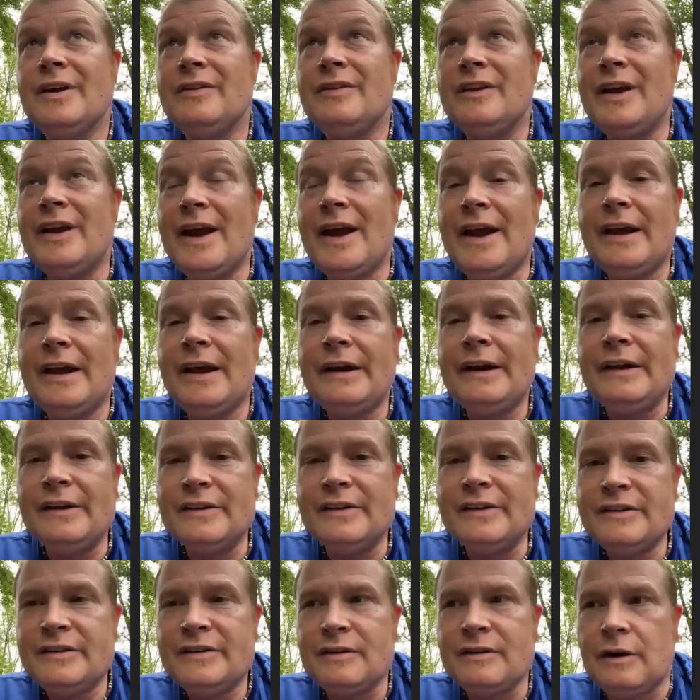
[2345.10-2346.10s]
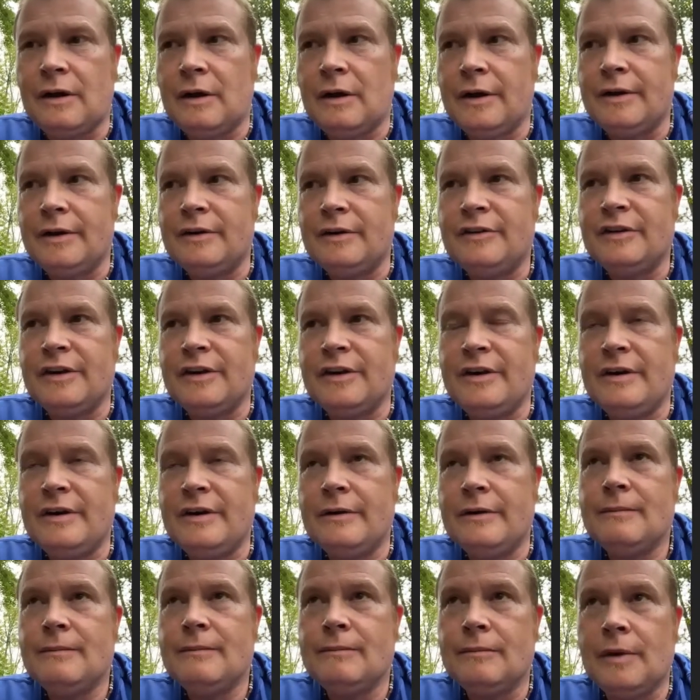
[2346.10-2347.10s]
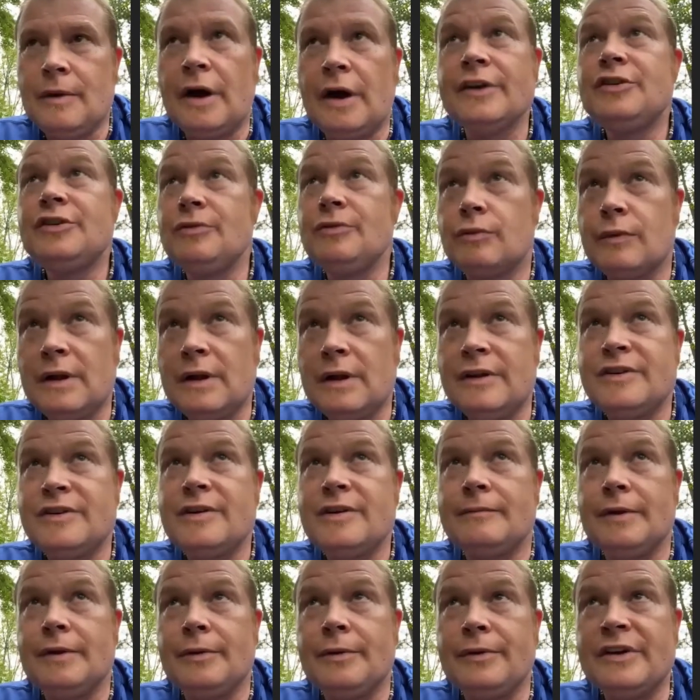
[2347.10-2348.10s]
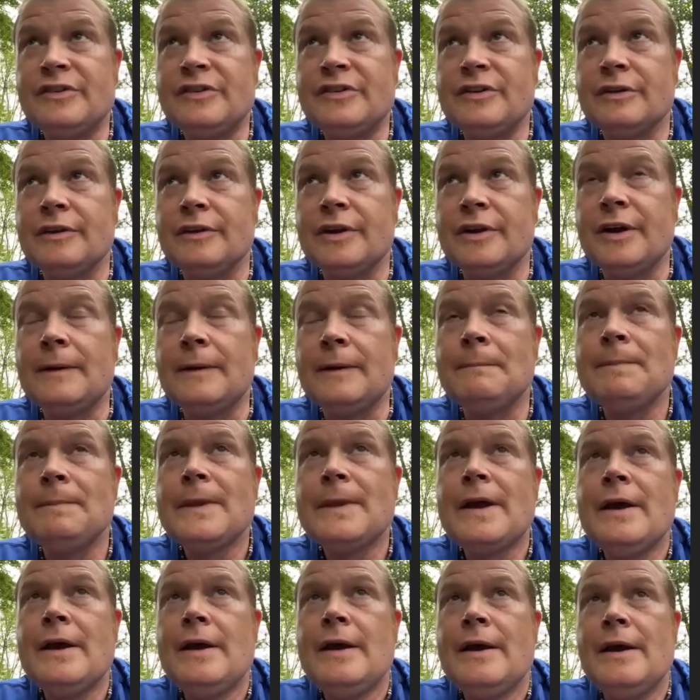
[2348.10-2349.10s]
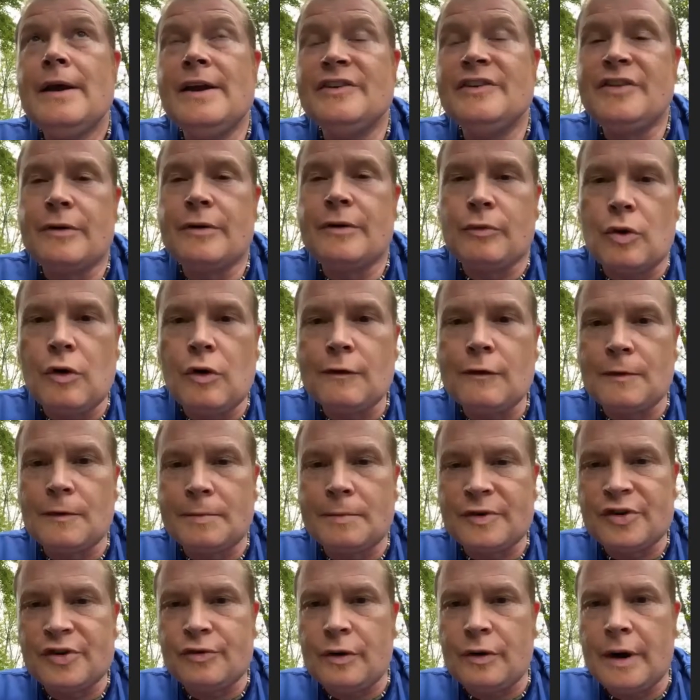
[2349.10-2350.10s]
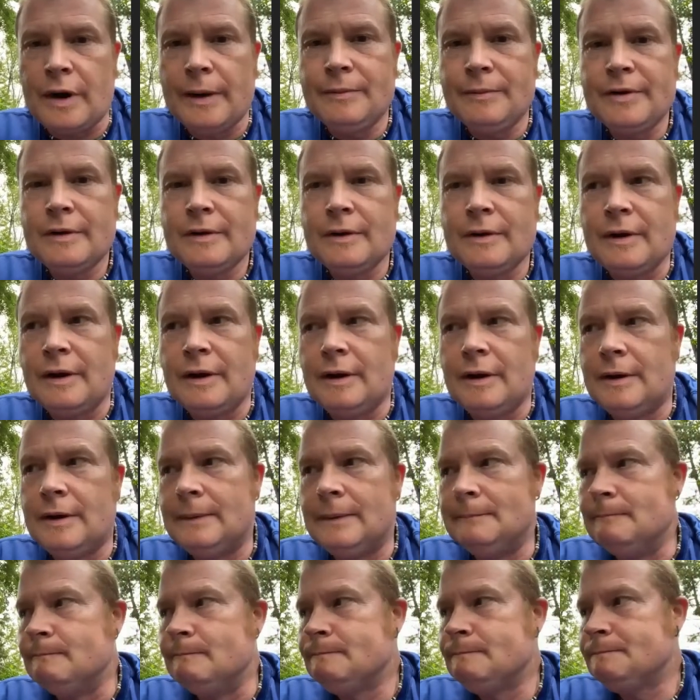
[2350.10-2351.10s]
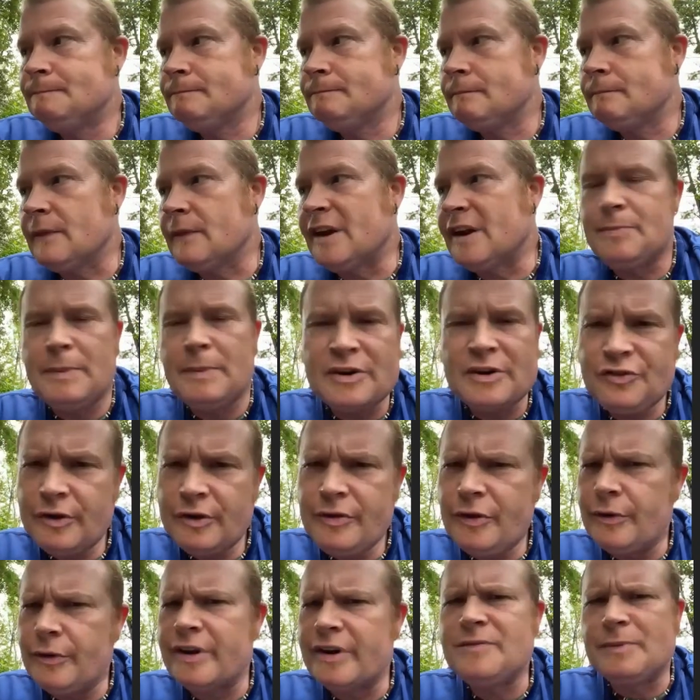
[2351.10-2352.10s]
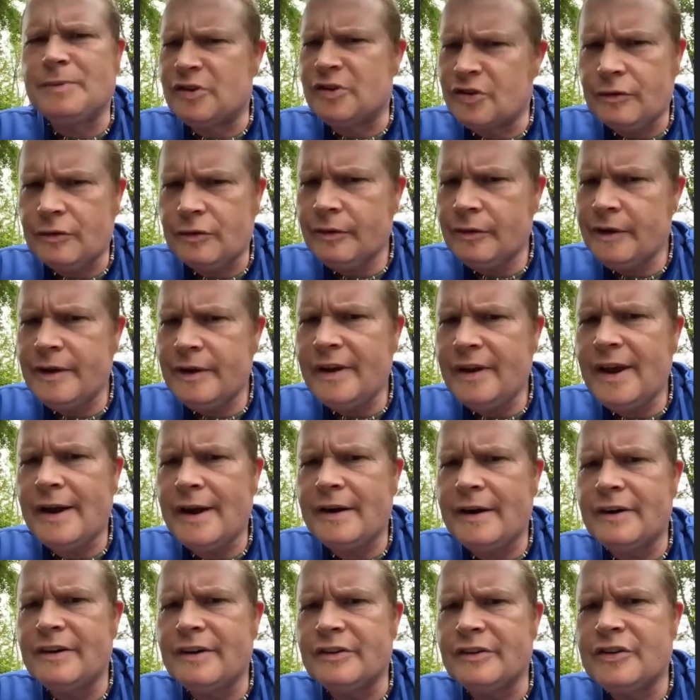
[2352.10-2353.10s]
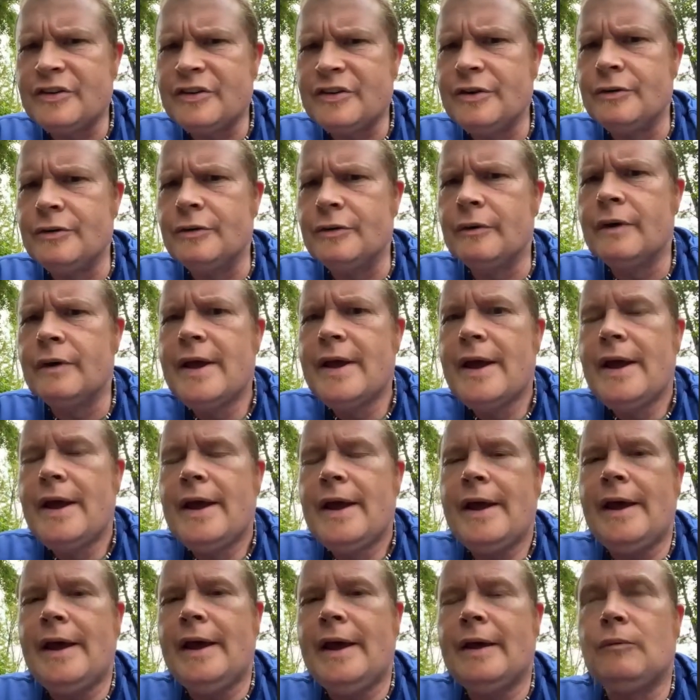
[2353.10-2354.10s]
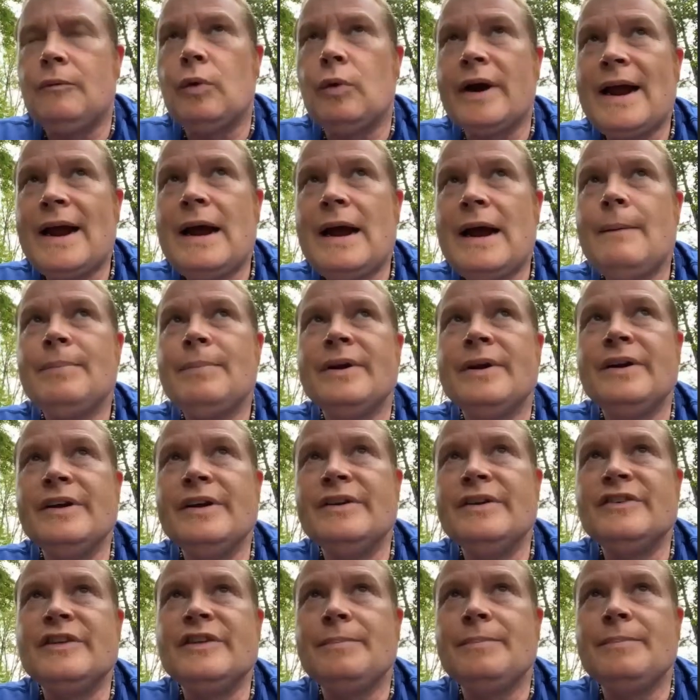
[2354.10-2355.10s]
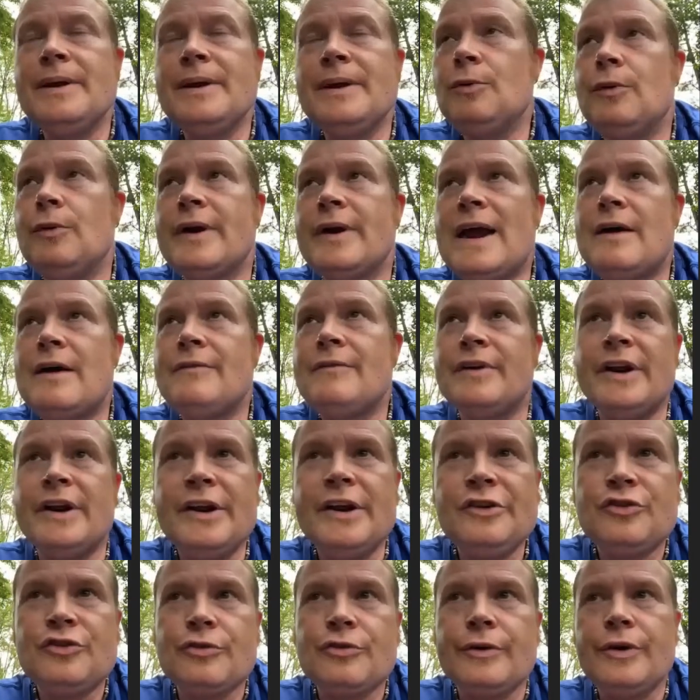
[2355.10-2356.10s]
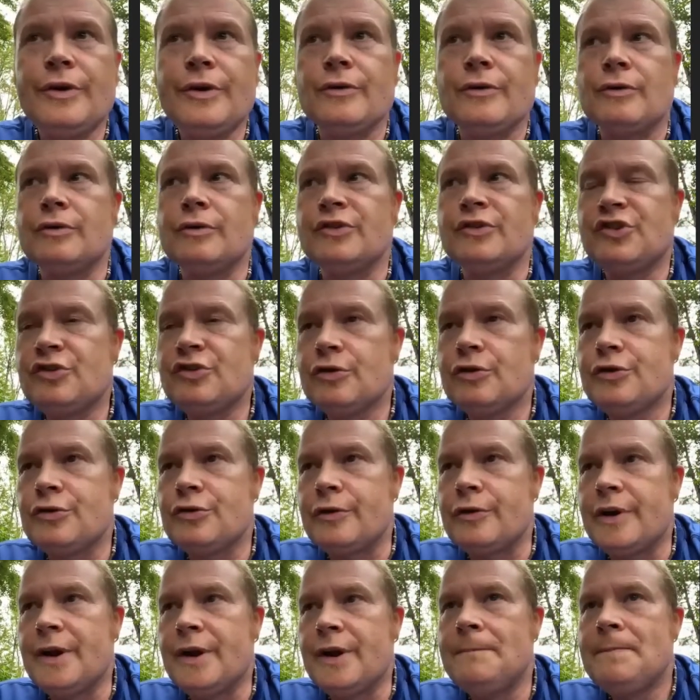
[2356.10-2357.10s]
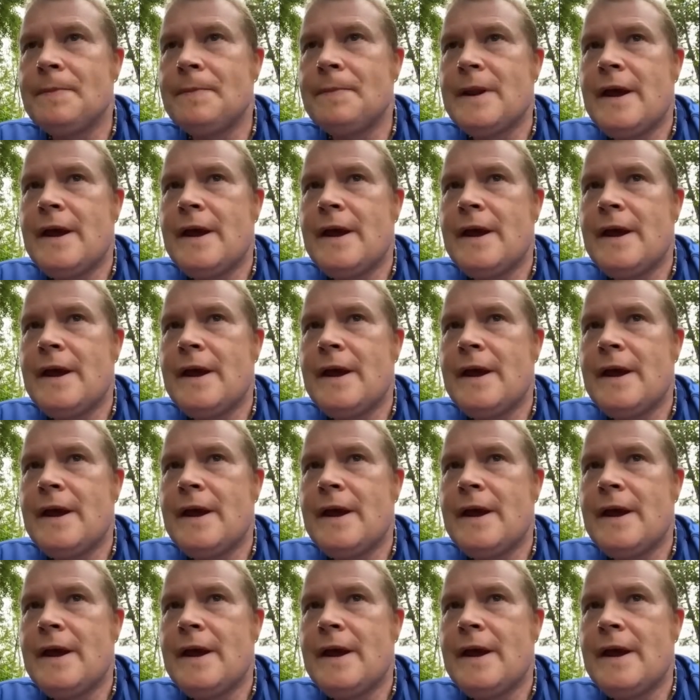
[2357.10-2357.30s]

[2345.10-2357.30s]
in the 80s onto relatively recently, is they were overprescribed, especially in the US, but certainly in Canada too. And what happened is that people would have an injury or a surgery,